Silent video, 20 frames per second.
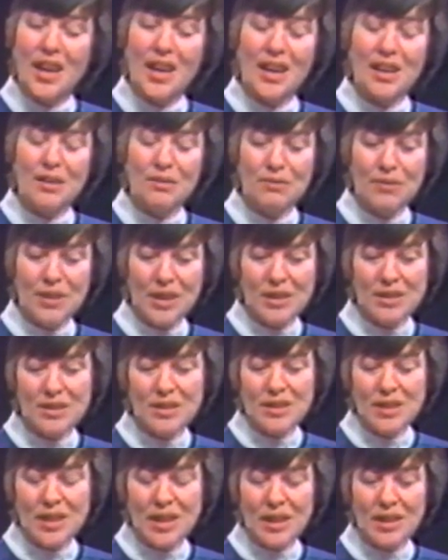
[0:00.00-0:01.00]
It felt,
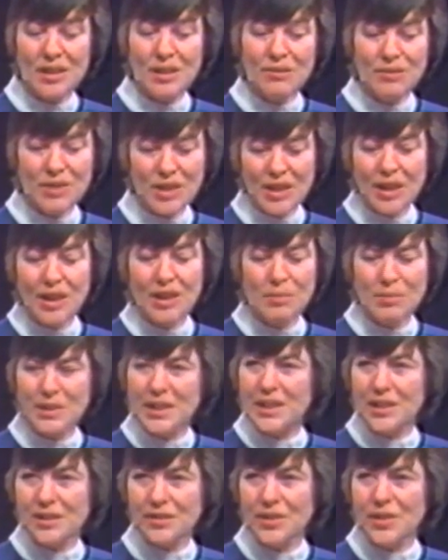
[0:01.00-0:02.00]
I think Vidal
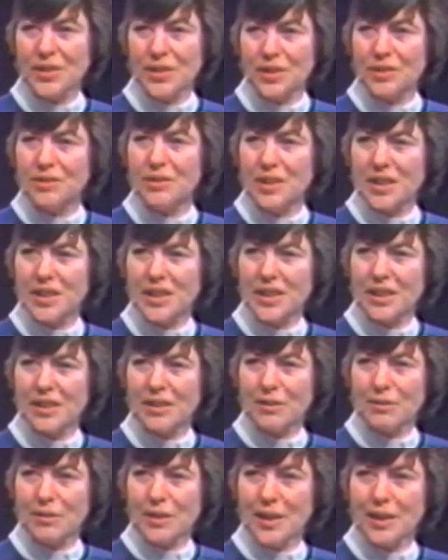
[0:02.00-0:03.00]
believed in the unity
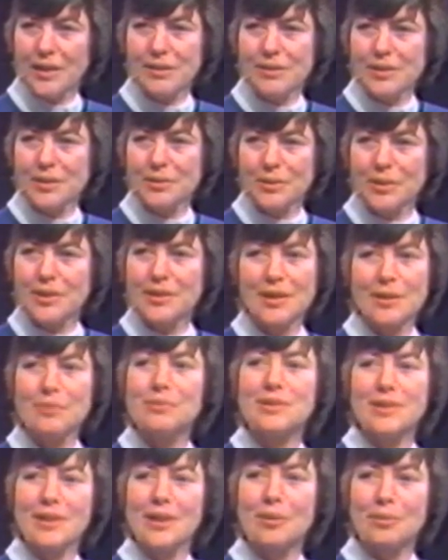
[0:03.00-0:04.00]
of life in the world. That
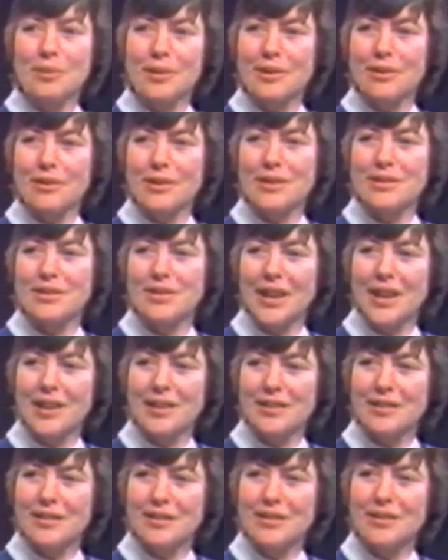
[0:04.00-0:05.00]
was an a priori
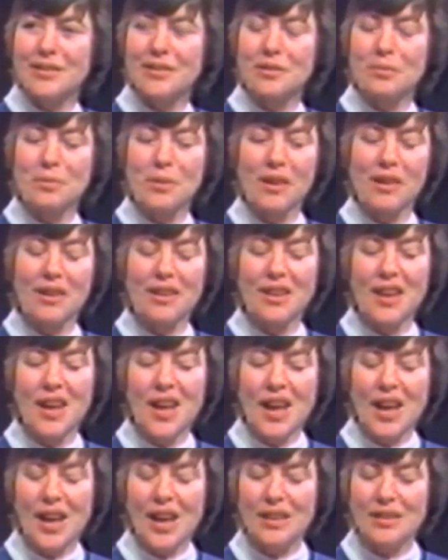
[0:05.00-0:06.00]
stance on his part.
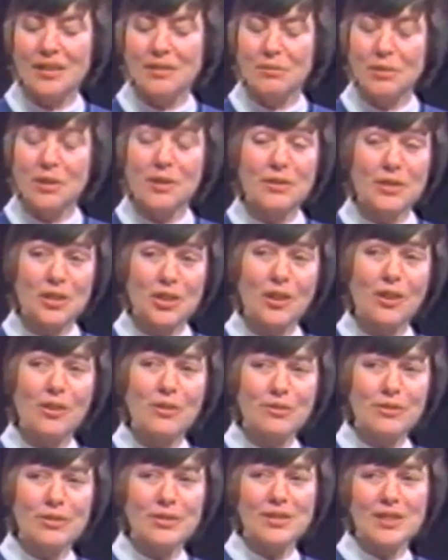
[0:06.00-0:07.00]
And one of the
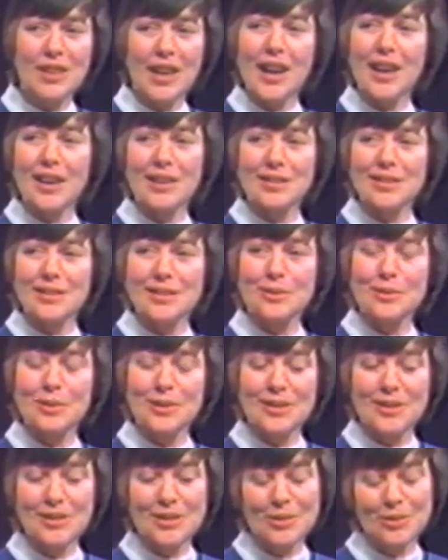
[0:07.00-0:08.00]
geographer's tasks
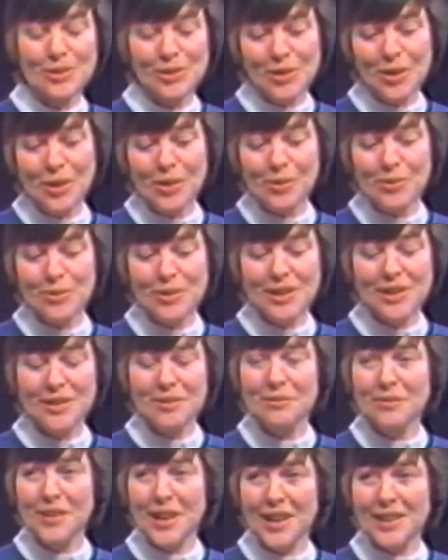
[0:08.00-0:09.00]
was to show that, in
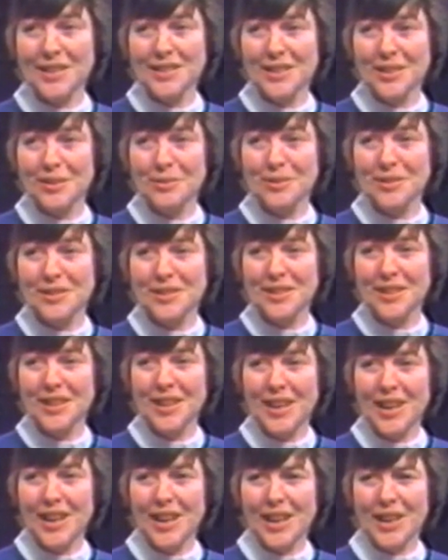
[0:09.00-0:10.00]
fact, there was a,
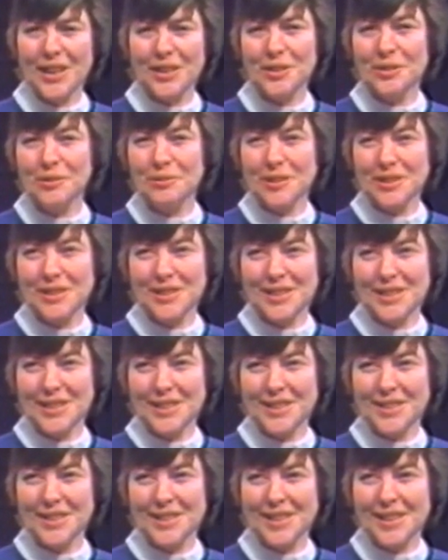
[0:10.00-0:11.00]
a
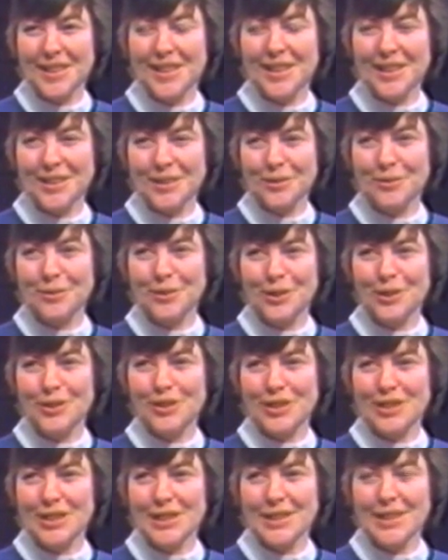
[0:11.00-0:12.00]
unity in
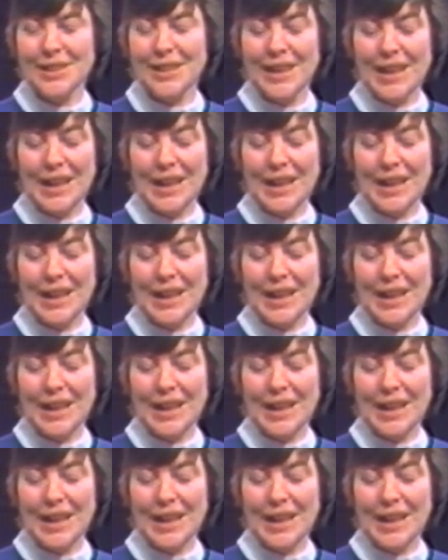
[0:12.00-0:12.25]
diversity